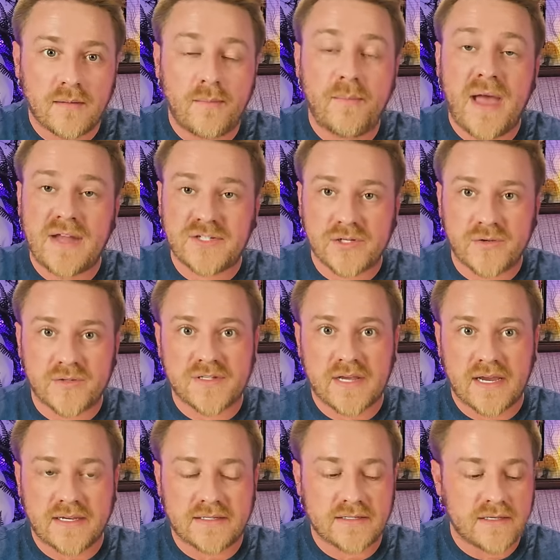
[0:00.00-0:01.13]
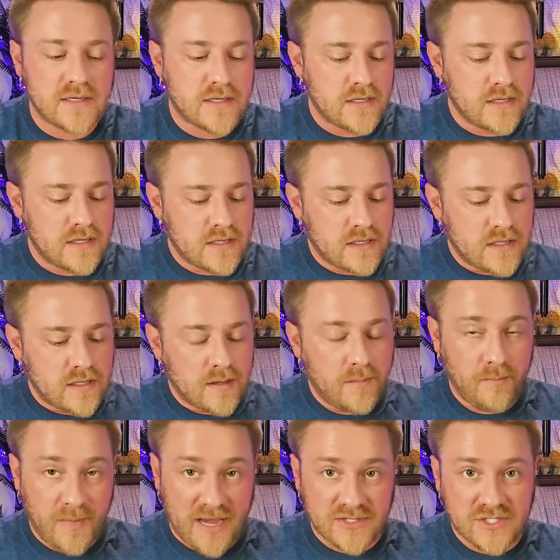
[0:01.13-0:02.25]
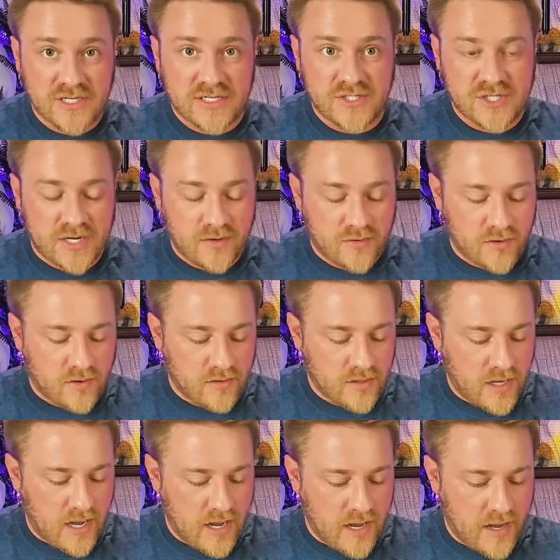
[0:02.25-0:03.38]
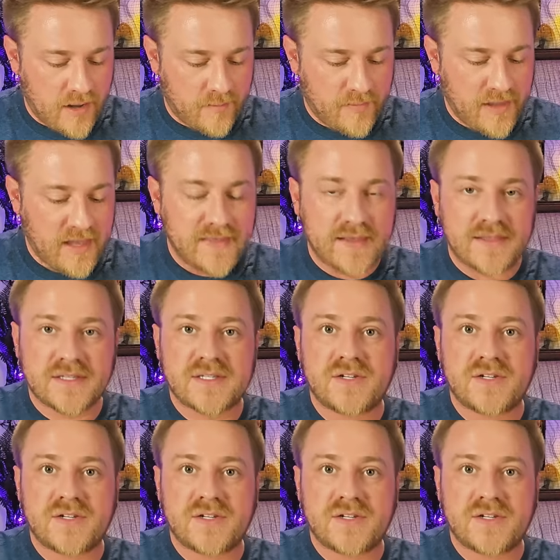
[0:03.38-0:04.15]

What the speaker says: Magical sight. Magic in general. And then the